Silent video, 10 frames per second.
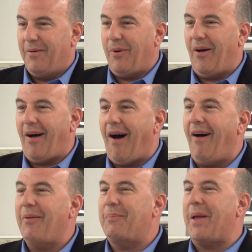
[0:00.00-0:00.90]
Well,
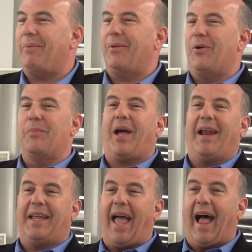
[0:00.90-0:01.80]
all the people in the room
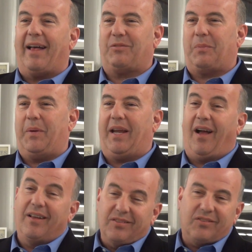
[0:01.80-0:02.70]
kind of gasped
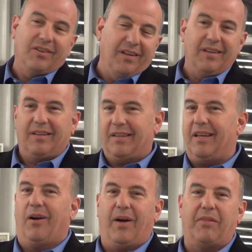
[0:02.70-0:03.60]
because,
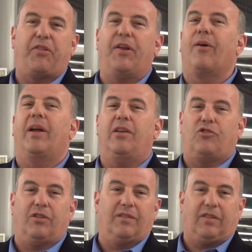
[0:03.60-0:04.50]
you know, in theory, you
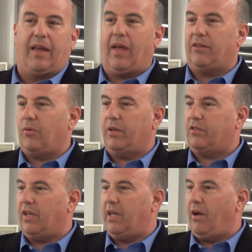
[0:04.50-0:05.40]
shouldn't say that to a
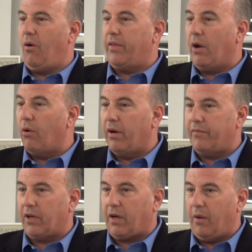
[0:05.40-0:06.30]
CEO or the owner
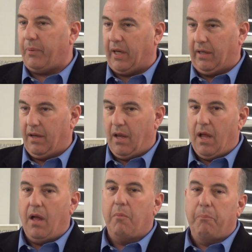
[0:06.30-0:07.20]
of your company.
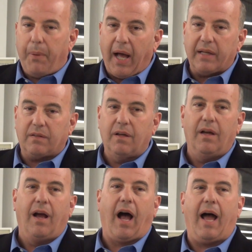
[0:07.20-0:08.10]
But
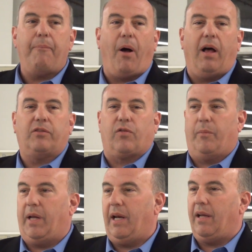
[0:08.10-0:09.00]
I paused for a
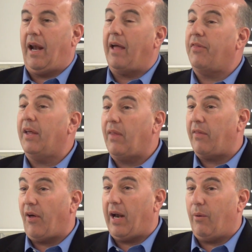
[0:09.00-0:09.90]
minute, and I think
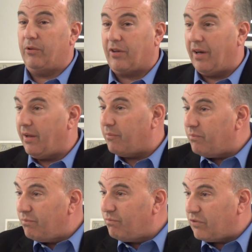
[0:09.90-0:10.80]
they thought I was going to
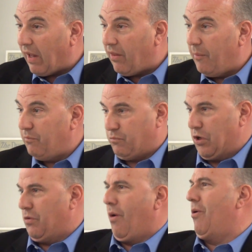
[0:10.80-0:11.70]
tell them,
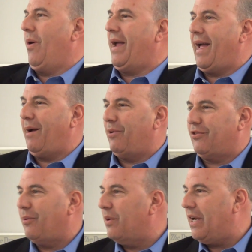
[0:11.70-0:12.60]
do you know who I am, or
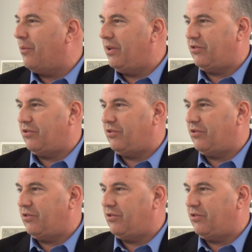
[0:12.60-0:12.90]
some equally